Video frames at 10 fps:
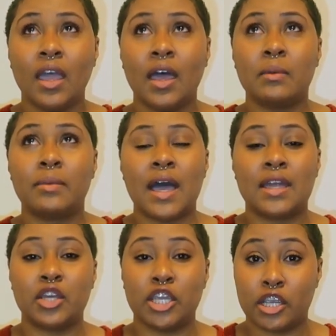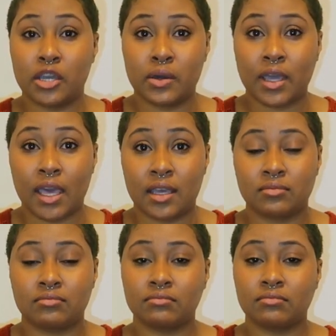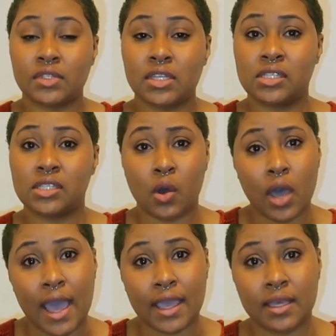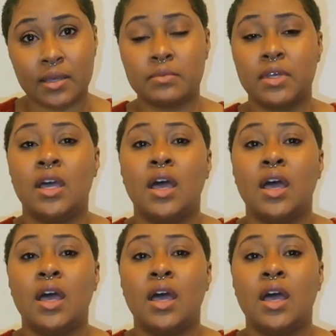But I know you're okay. So I am.